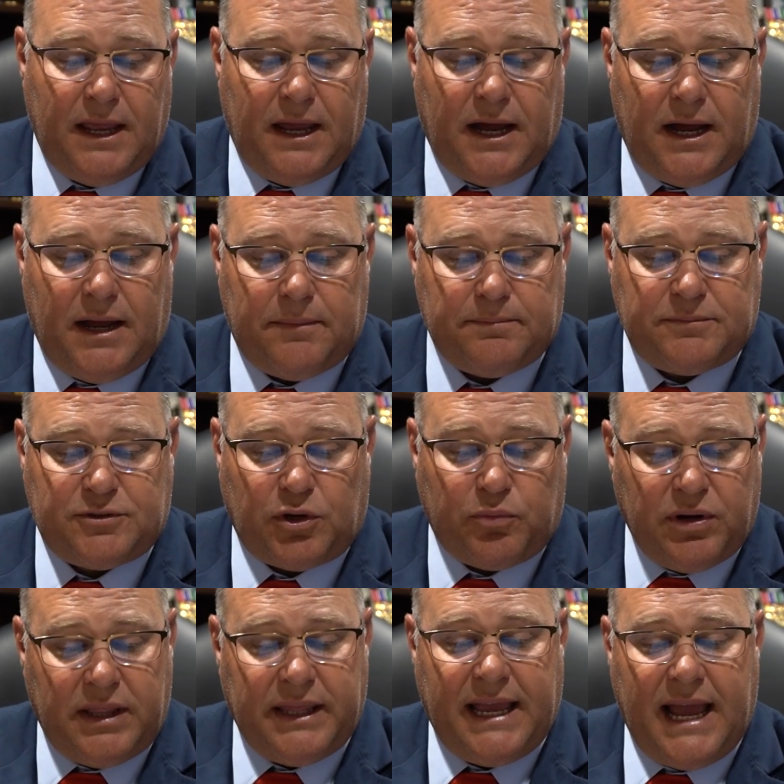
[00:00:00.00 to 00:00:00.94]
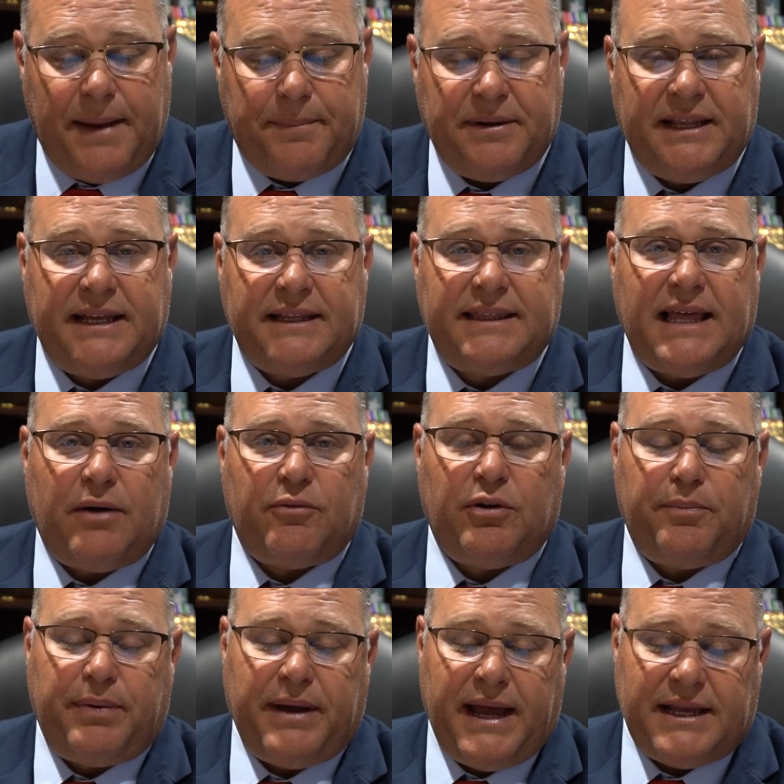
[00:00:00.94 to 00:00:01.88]
So really happy to get that
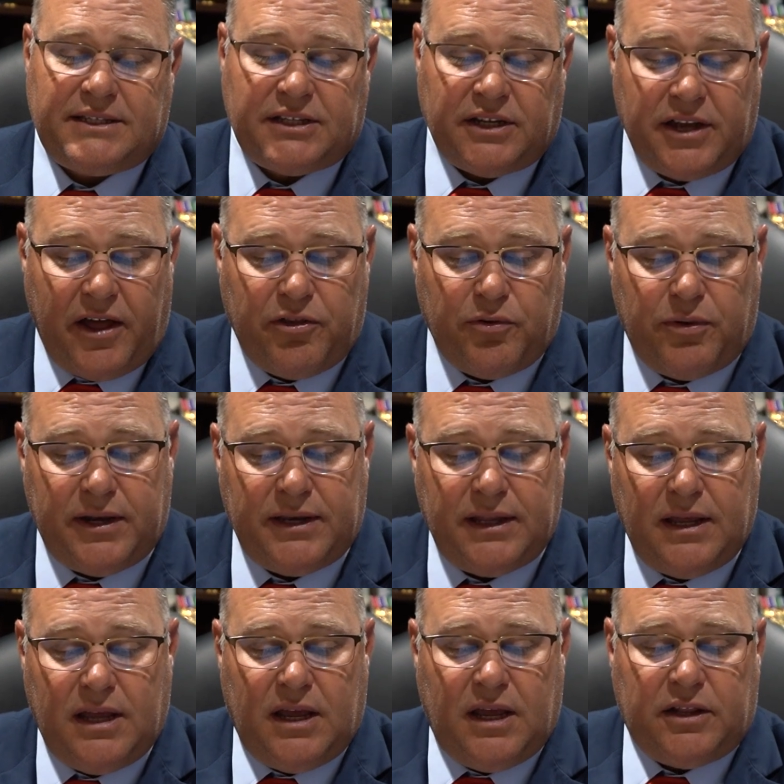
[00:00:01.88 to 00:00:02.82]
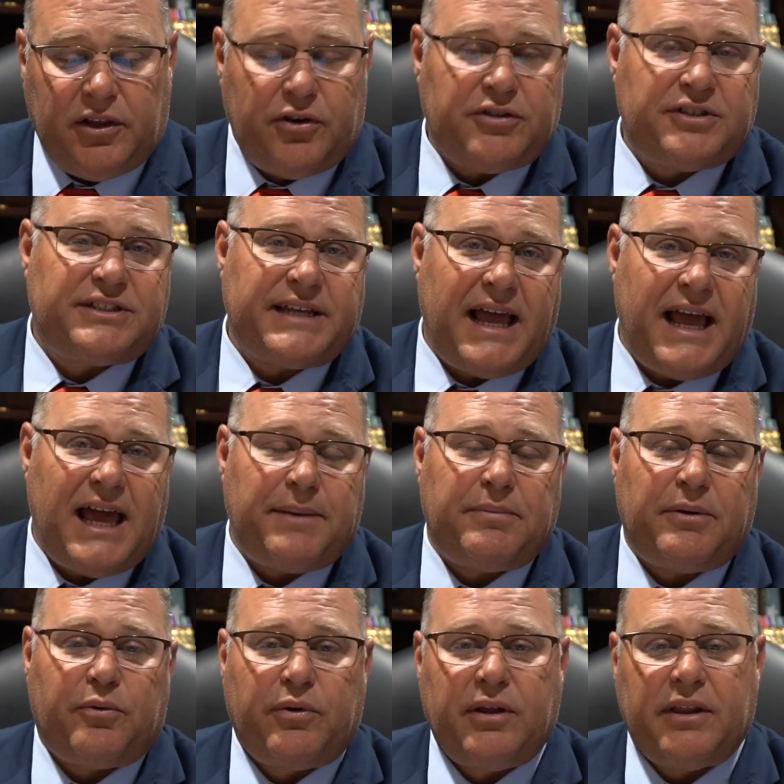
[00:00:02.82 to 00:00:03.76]
one passed. Another one, a little
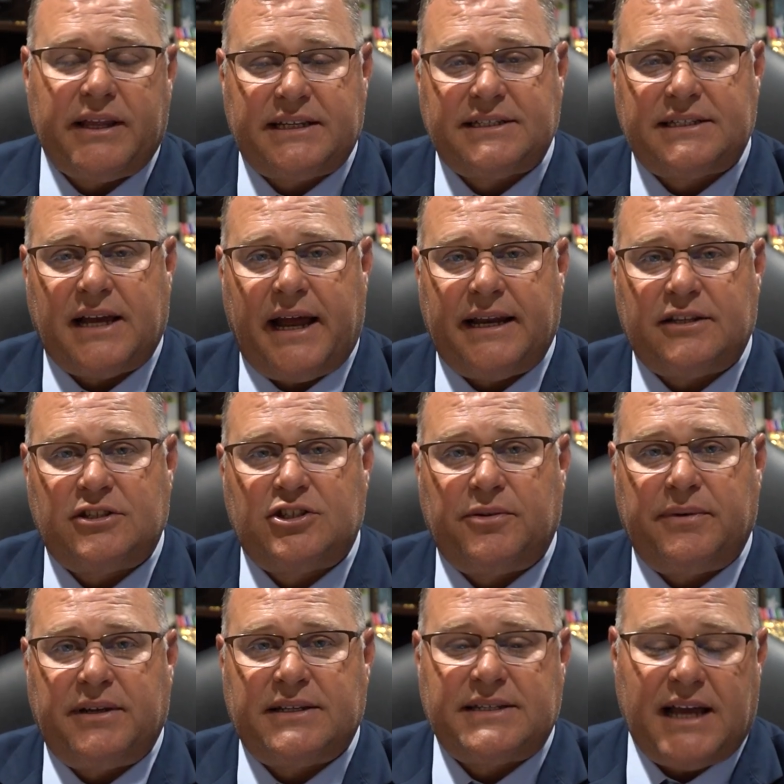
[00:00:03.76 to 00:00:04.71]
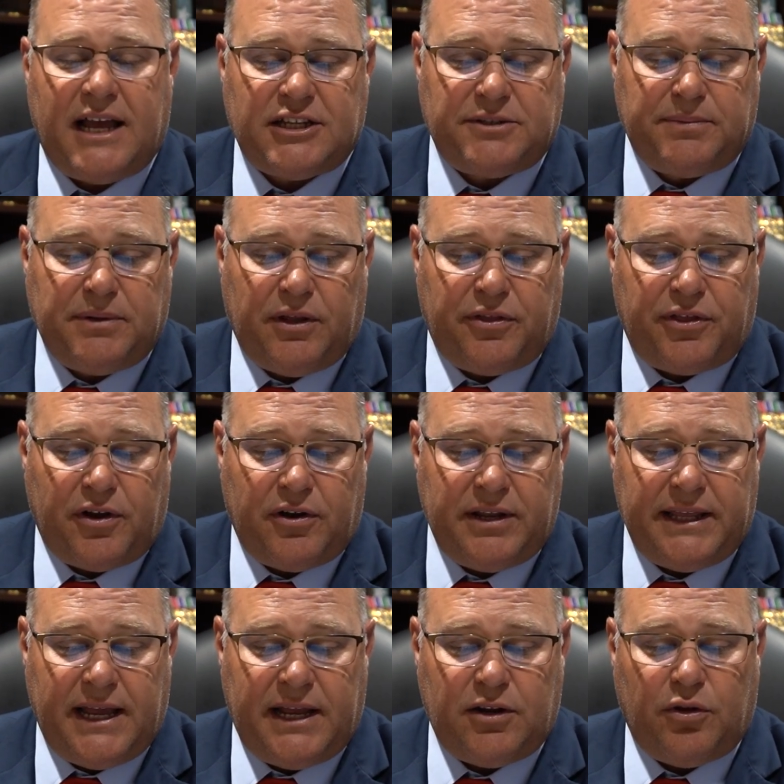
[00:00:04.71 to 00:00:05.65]
sad but really exciting to me, is House Bill
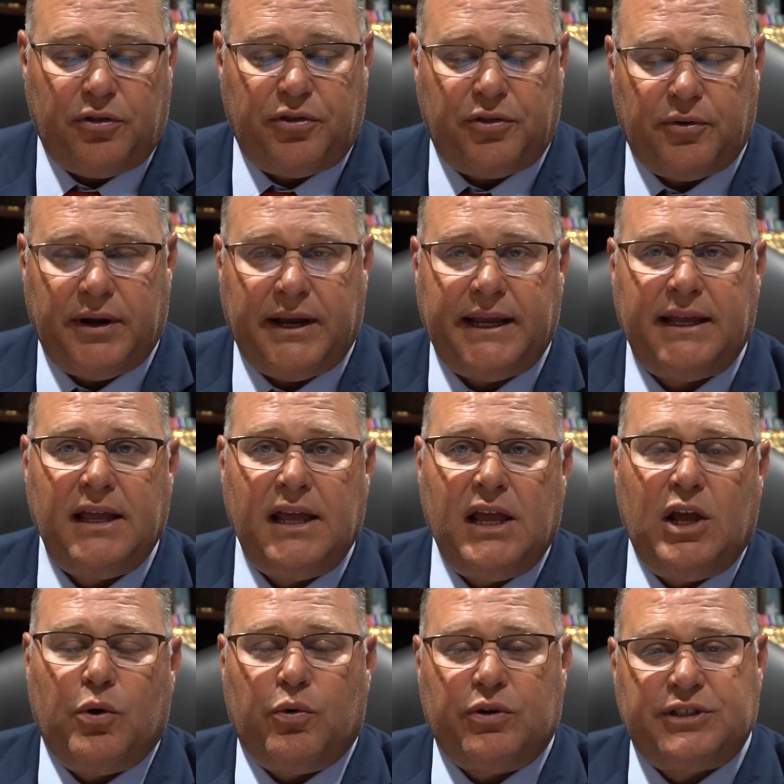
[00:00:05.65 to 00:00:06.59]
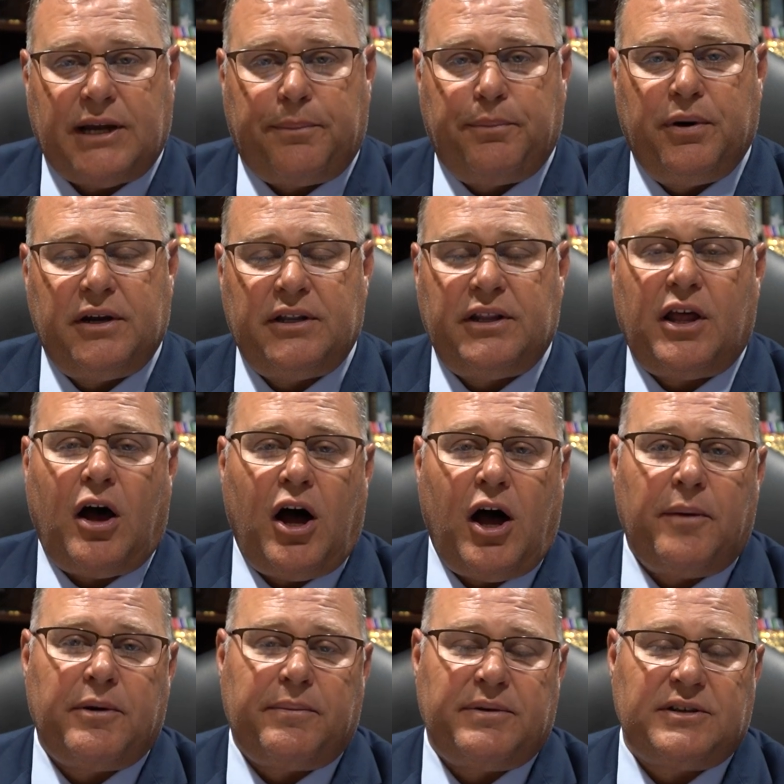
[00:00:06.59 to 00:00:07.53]
3803, which I put in the
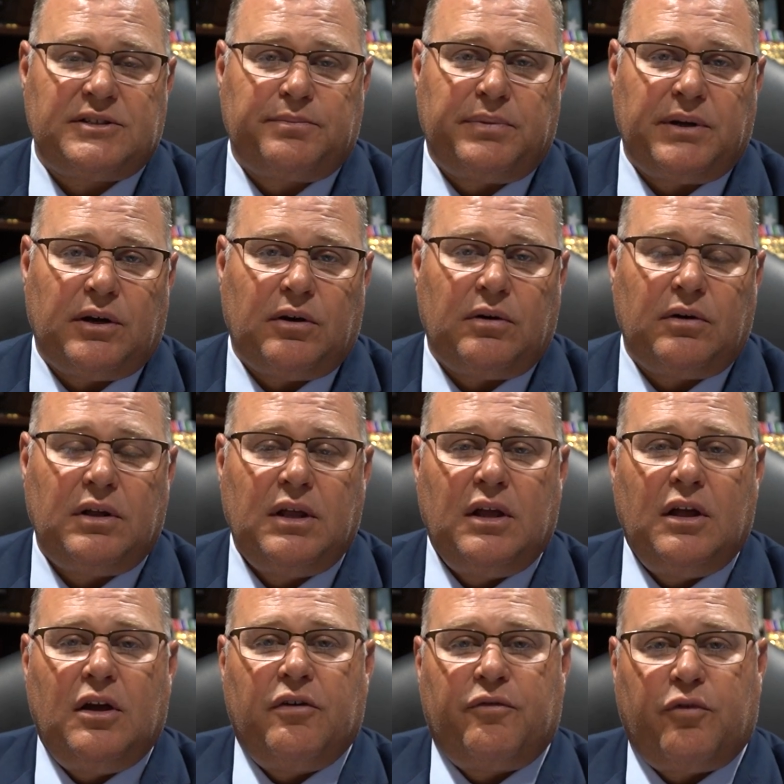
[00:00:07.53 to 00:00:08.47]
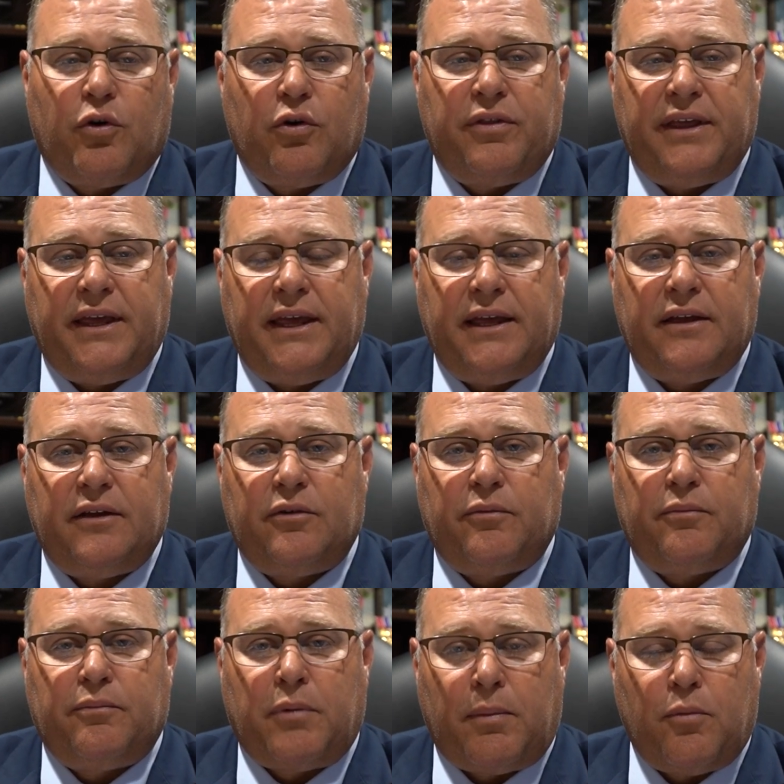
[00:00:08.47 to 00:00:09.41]
omnibus bill for the
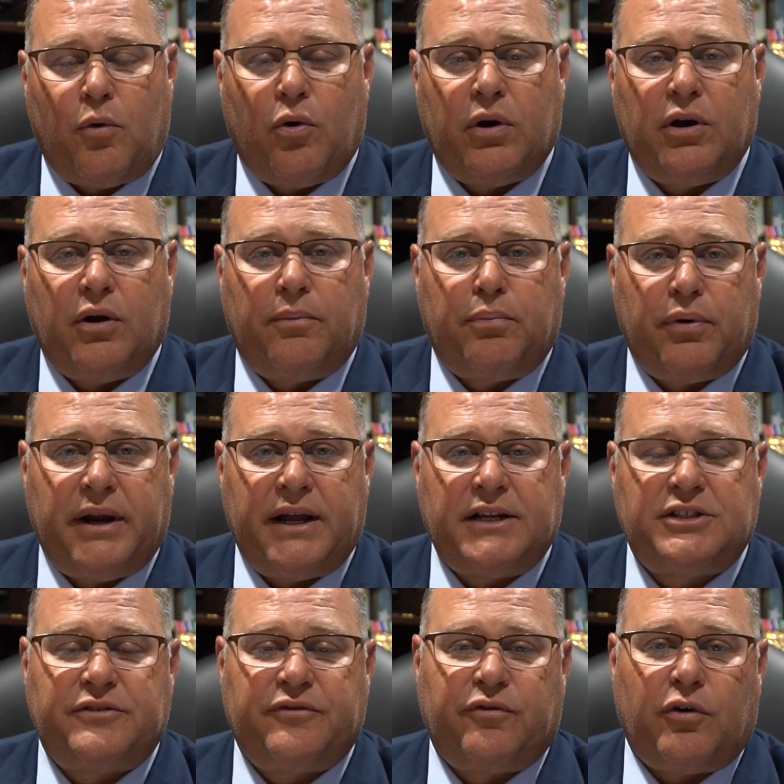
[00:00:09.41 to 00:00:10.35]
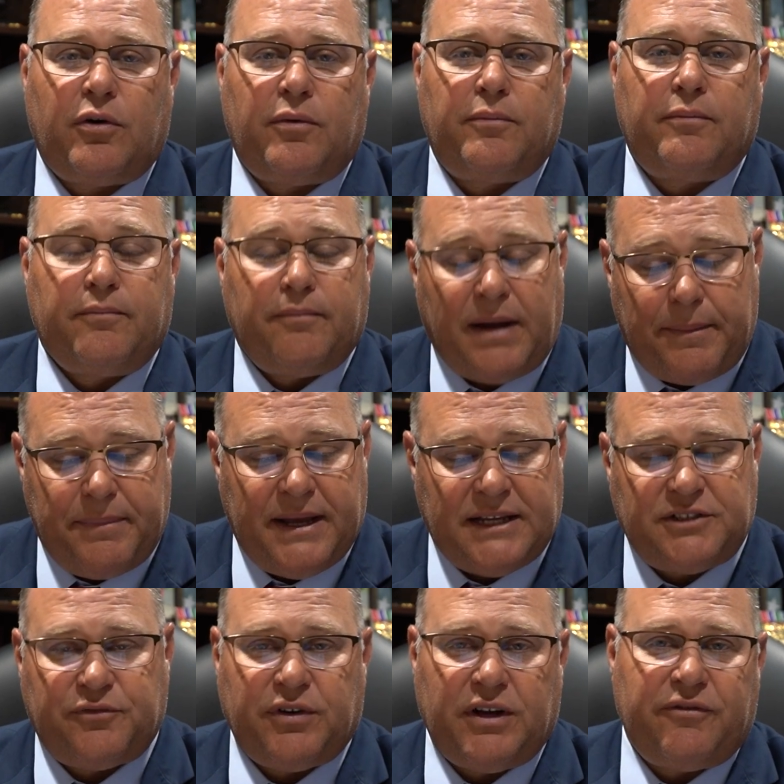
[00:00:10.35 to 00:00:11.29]
Memorial Bridge for my
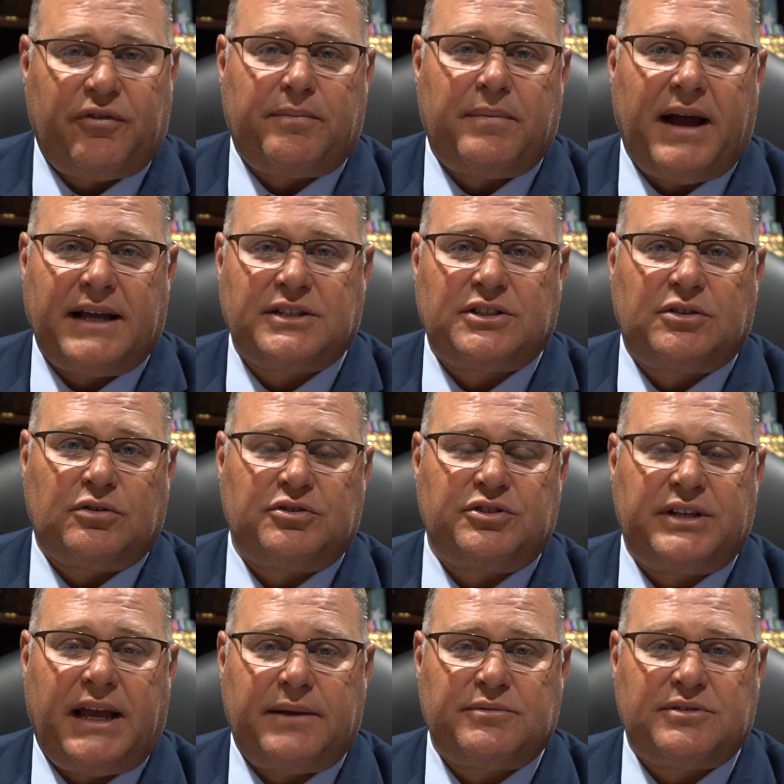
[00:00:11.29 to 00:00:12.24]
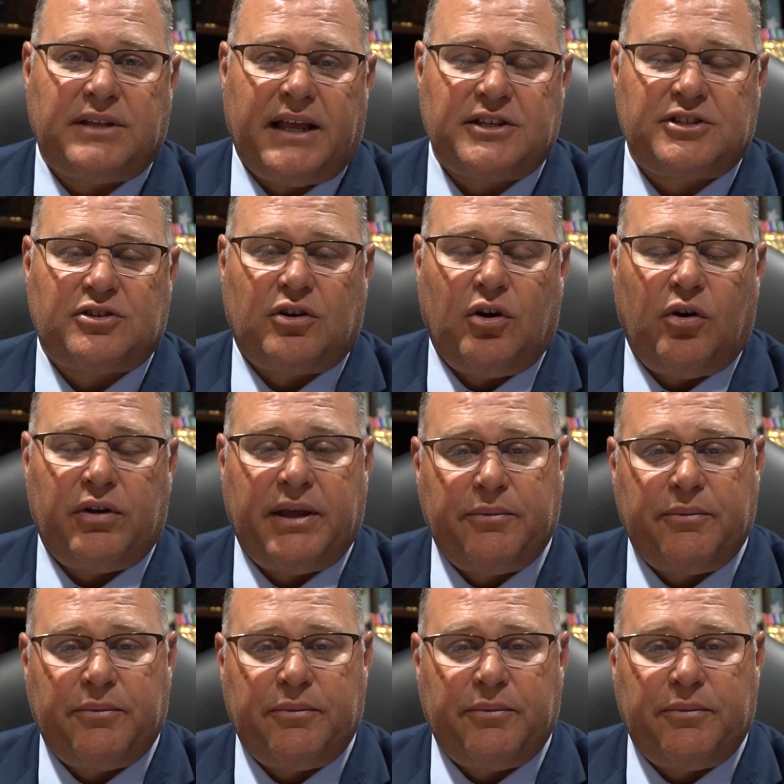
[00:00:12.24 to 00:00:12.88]
best friend from high school, James Lester Holt.